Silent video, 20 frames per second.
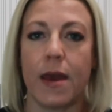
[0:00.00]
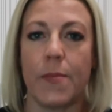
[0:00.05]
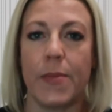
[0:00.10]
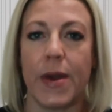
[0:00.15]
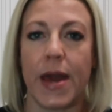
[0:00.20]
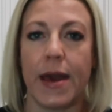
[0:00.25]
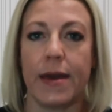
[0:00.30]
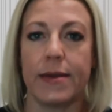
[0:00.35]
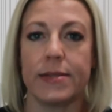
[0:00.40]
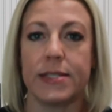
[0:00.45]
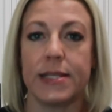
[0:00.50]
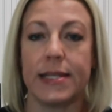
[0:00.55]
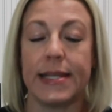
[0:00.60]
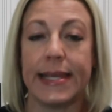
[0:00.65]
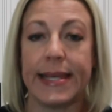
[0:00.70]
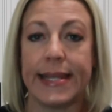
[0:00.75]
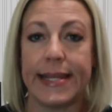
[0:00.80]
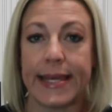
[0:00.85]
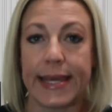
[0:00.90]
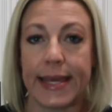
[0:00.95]
about
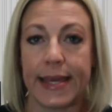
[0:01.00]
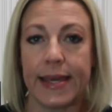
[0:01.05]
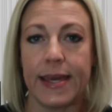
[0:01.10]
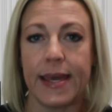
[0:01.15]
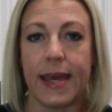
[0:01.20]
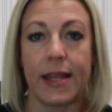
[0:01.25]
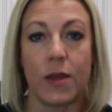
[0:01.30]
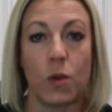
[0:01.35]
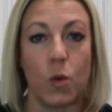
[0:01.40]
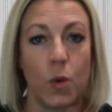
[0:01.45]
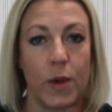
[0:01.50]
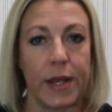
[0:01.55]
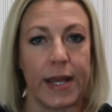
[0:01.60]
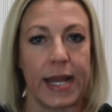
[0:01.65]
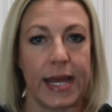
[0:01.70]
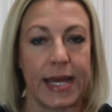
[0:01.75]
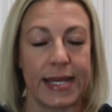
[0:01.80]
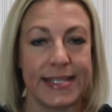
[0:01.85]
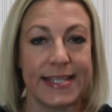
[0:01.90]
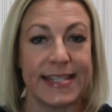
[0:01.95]
leading an
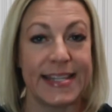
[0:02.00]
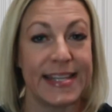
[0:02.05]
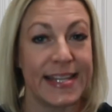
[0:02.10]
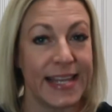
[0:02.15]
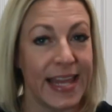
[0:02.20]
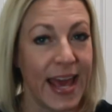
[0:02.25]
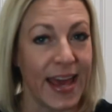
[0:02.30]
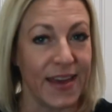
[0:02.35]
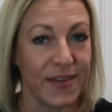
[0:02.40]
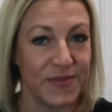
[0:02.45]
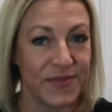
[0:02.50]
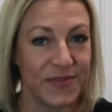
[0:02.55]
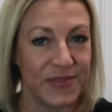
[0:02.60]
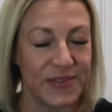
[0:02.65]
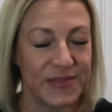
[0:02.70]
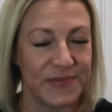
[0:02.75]
organized life.